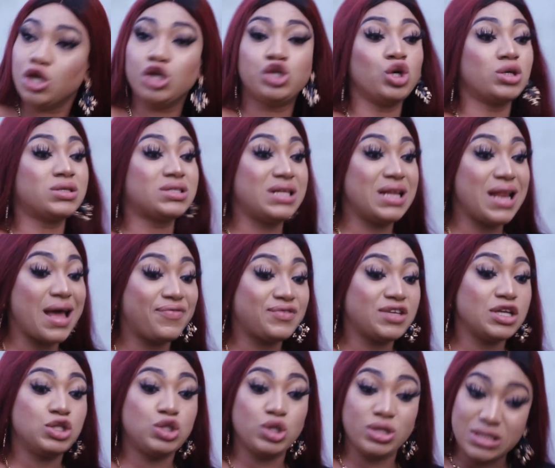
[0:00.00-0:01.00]
He just
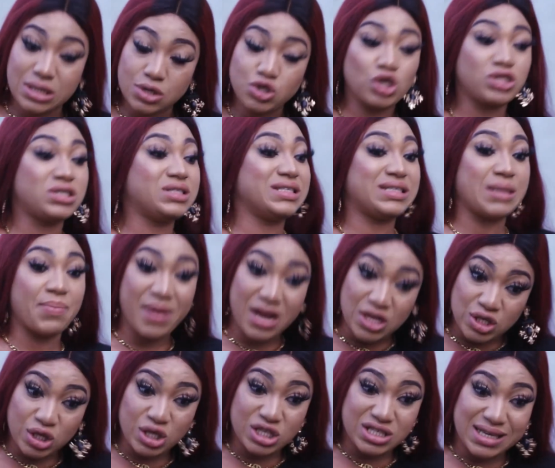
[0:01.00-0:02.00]
disappeared into
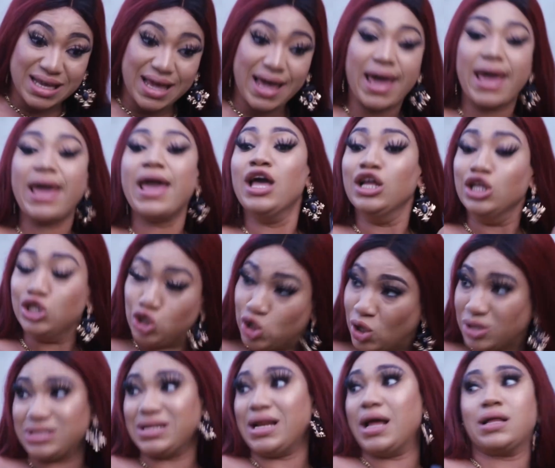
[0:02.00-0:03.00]
the air,
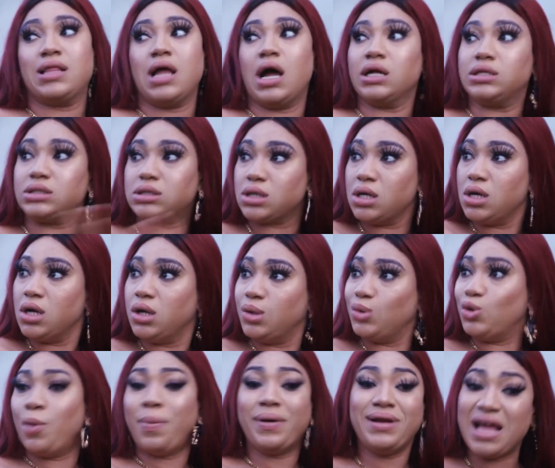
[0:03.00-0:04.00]
just like that.
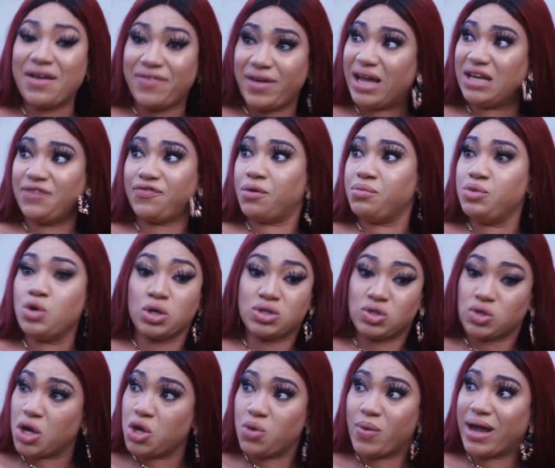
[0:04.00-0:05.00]
Nobody ever heard from you
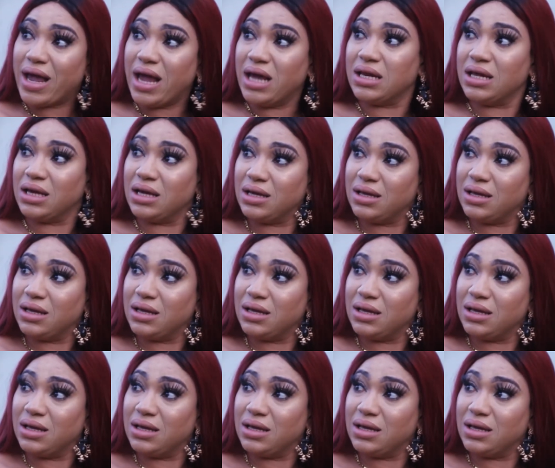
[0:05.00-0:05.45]
or saw you again.